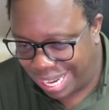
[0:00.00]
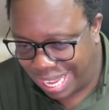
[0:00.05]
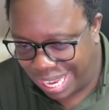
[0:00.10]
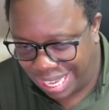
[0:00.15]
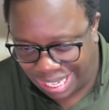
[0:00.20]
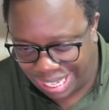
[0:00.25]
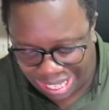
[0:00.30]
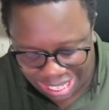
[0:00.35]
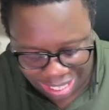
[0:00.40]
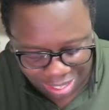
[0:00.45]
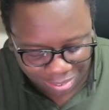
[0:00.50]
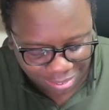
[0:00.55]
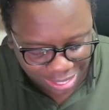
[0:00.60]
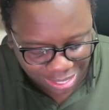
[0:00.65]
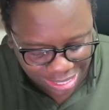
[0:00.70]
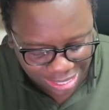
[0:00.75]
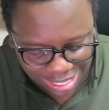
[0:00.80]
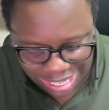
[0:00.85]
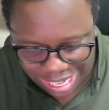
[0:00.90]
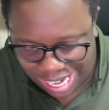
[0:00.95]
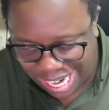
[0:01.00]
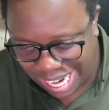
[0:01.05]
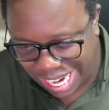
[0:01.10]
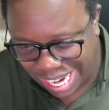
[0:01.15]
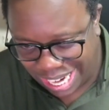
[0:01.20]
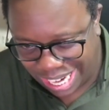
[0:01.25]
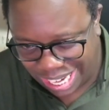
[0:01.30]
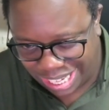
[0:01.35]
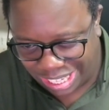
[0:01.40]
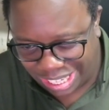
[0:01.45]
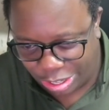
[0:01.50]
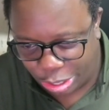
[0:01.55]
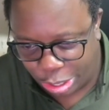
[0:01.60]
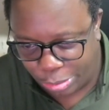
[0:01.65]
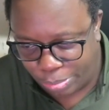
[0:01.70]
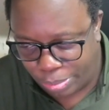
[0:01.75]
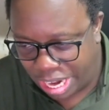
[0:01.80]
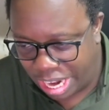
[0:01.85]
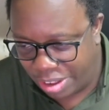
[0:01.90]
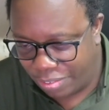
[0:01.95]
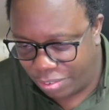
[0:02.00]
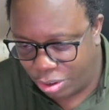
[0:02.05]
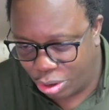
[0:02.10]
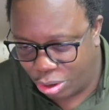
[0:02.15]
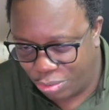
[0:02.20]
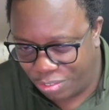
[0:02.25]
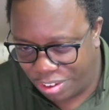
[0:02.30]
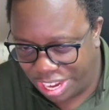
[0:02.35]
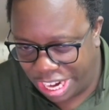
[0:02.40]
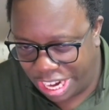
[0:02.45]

I'll give it a grip level of